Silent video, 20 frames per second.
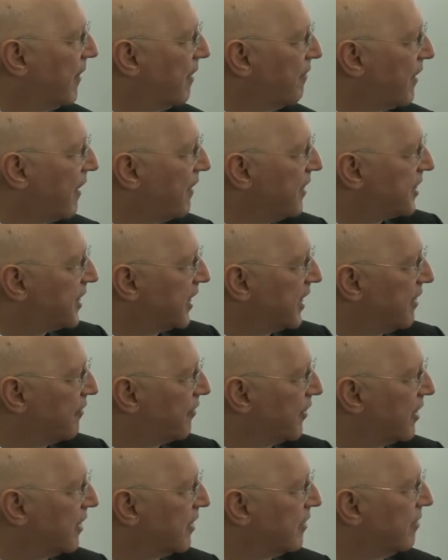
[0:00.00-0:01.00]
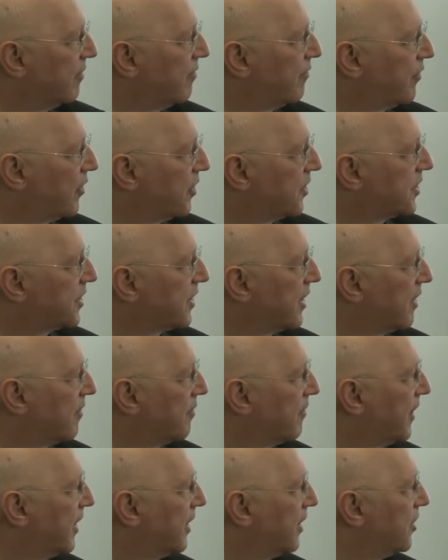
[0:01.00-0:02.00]
very significant for us
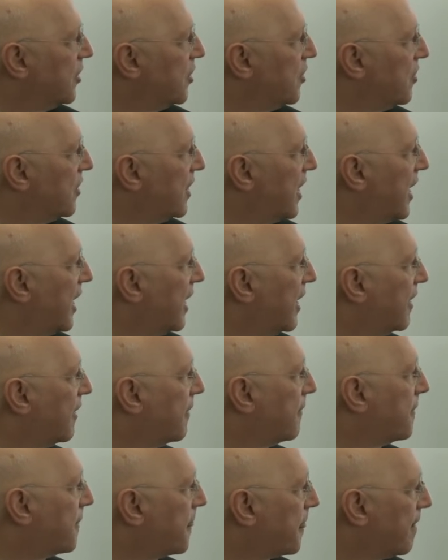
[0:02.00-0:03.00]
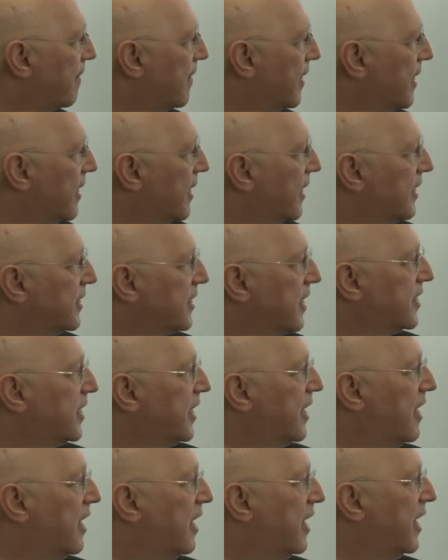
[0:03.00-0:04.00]
in the new year. As I
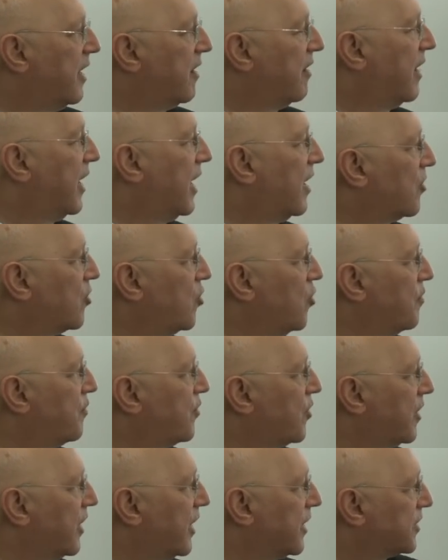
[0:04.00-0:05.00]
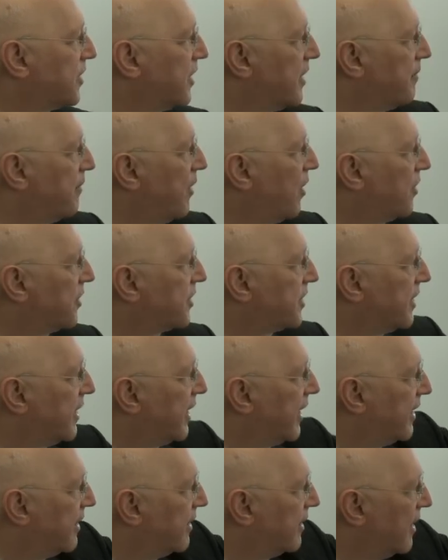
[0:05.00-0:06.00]
said earlier, our core products are the blocks, and
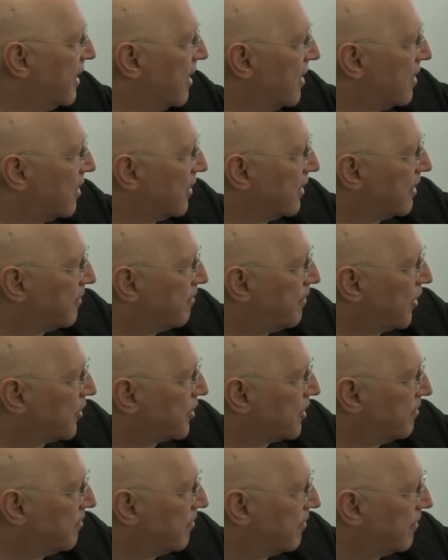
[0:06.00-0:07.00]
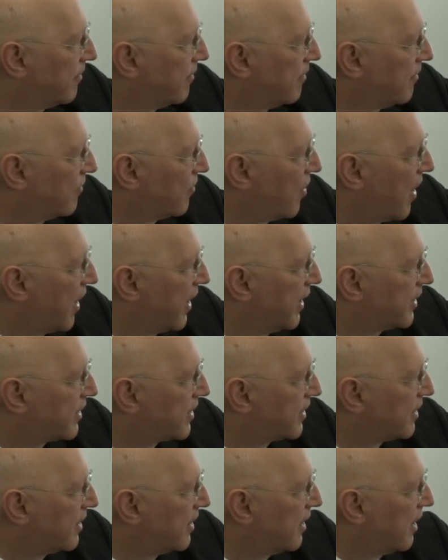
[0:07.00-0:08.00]
then bottom right
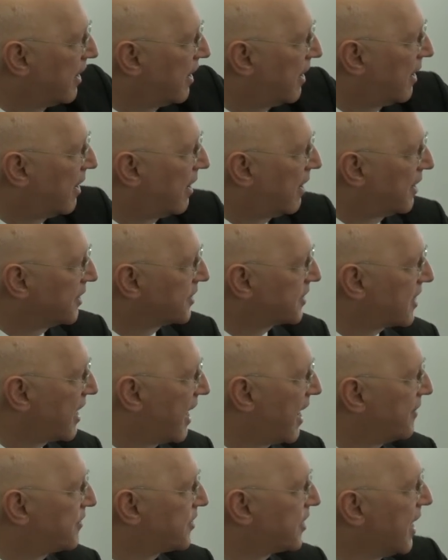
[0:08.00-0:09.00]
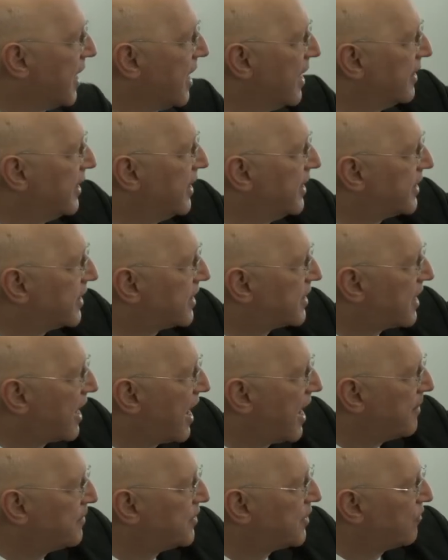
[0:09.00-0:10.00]
are slabs. These are
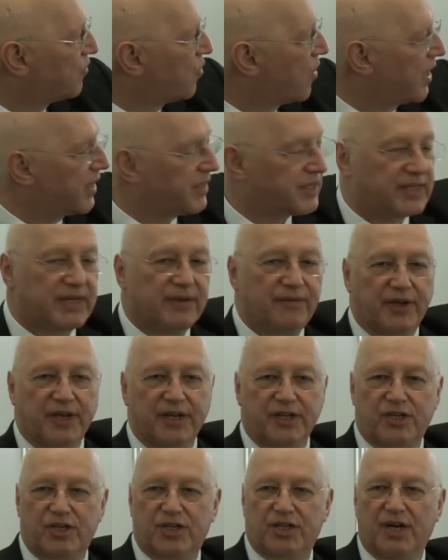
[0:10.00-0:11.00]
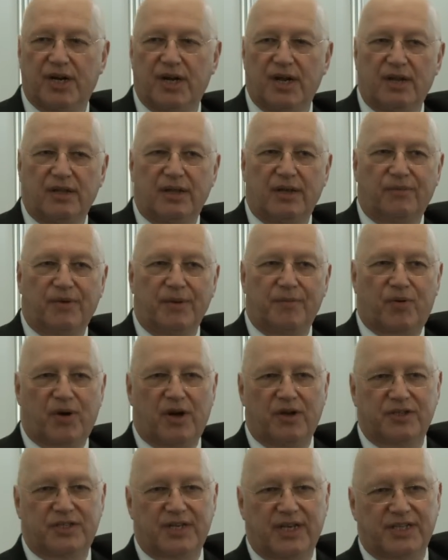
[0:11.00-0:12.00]
slabs of White Civic that we
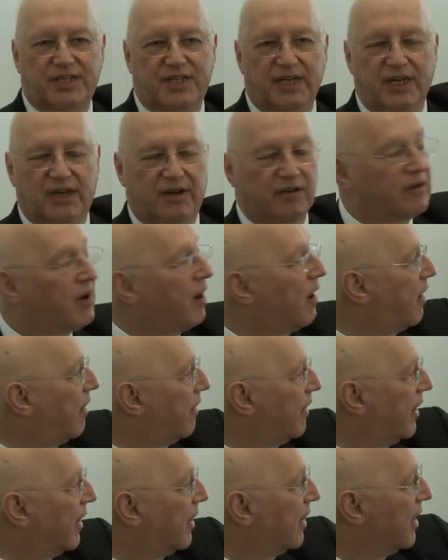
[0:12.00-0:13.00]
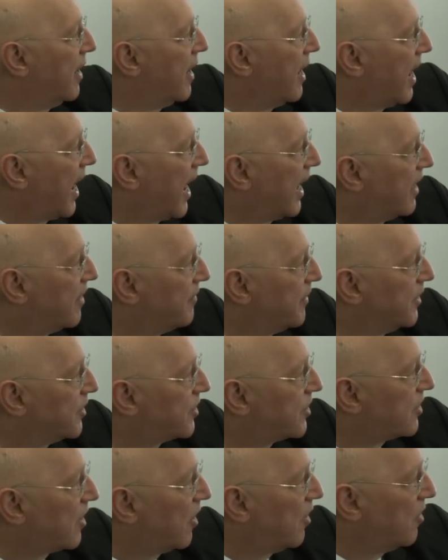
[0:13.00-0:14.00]
processed in Carrara and have been
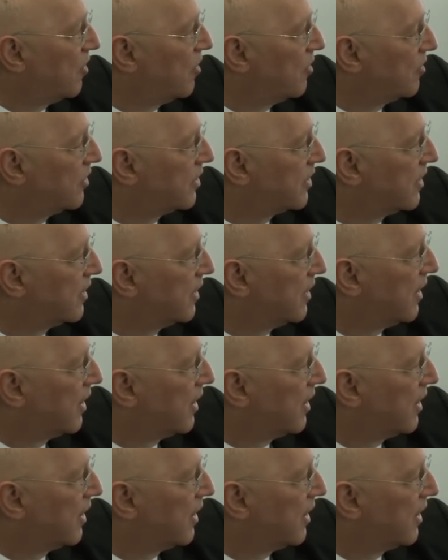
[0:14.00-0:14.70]
sold